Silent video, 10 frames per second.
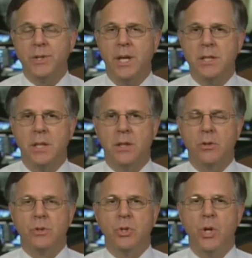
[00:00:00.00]
says that
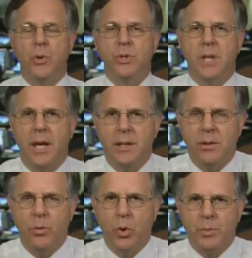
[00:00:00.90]
there is no sign
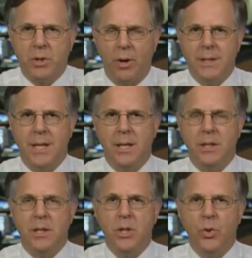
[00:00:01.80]
that groups are
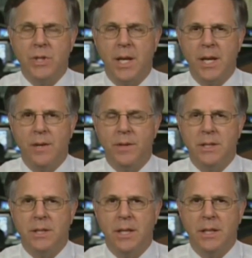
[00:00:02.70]
intending to use any of these
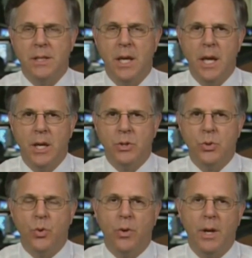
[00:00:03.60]
these things
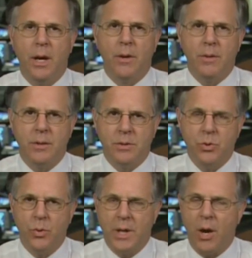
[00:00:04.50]
to uh,
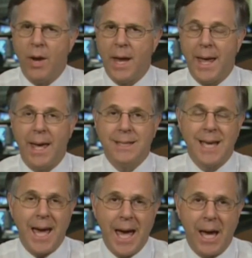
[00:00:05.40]
to carry out
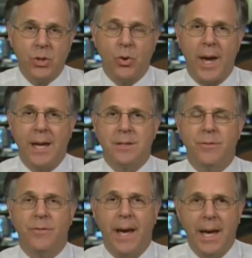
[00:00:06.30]
attacks or acts of
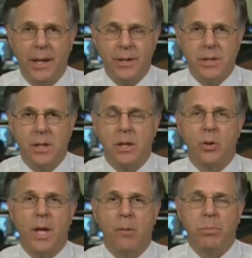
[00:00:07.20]
violence, and that they're
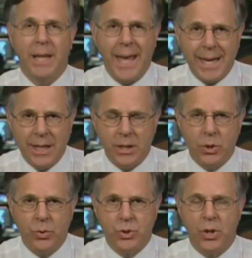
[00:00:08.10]
not planning to
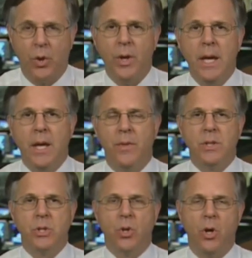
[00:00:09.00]
do so. This
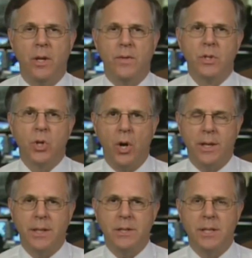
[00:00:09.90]
is all in the
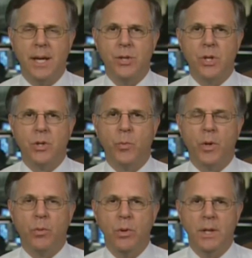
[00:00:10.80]
talking stage and the
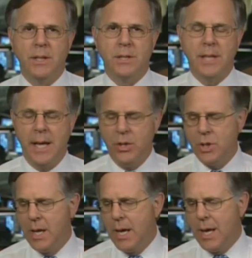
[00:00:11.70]
recruiting stage,
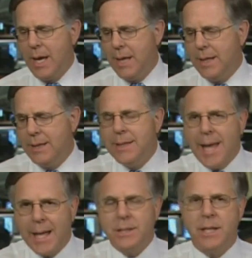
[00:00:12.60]
and in
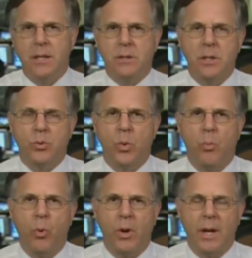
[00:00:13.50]
that sense, this
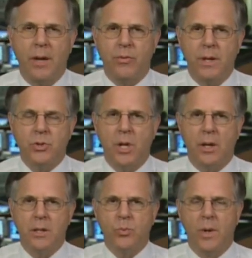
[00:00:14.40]
report I think
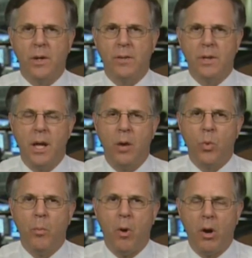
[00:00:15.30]
Chuck is relatively
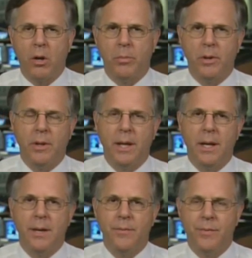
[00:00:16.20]
unremarkable.
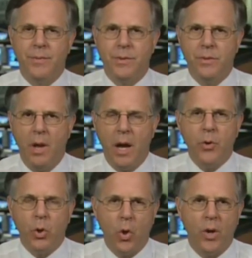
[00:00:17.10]
Uh,
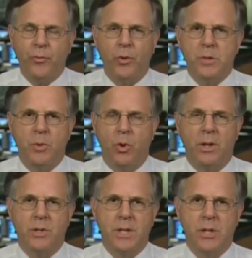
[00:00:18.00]
other law enforcement
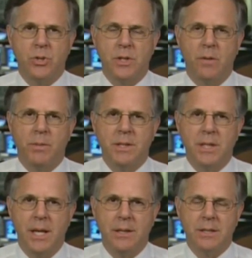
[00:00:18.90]
organizations have been
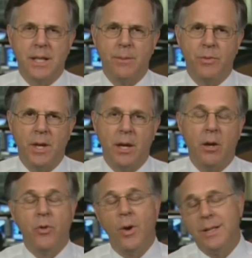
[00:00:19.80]
saying the same thing,
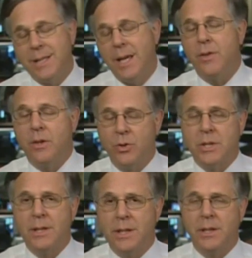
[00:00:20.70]
although I'll tell you that there's
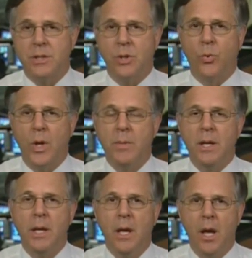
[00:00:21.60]
a little
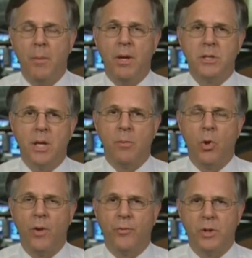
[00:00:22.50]
disagreement among some
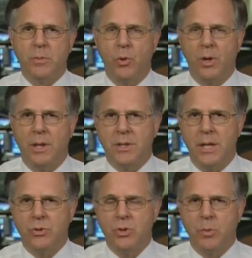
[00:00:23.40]
law enforcement
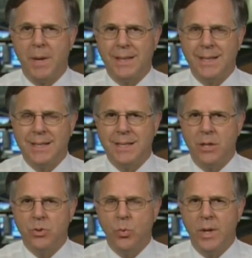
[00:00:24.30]
organizations about the
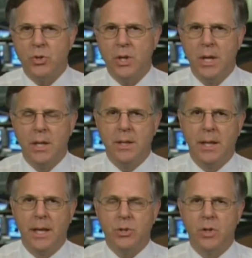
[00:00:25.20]
extent to which the
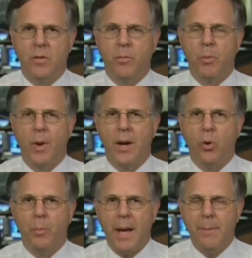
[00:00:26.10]
election of Barack
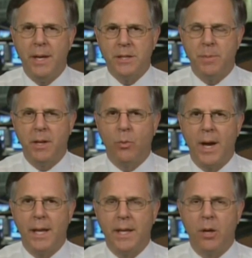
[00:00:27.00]
Obama has been a
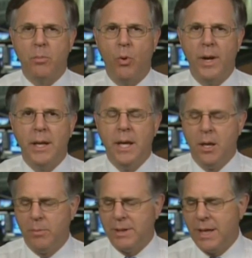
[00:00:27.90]
rallying point.
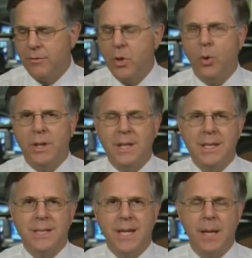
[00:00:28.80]
But they've noted
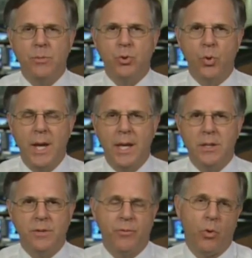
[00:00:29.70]
these same
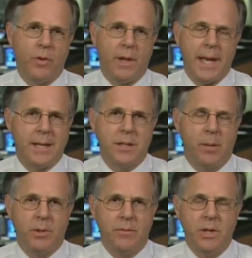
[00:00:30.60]
trends for the last
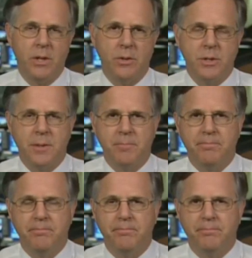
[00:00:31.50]
couple of years.
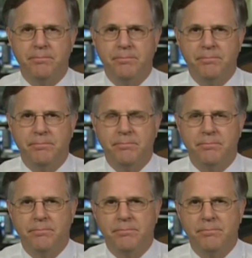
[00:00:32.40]
Now, I was just going to say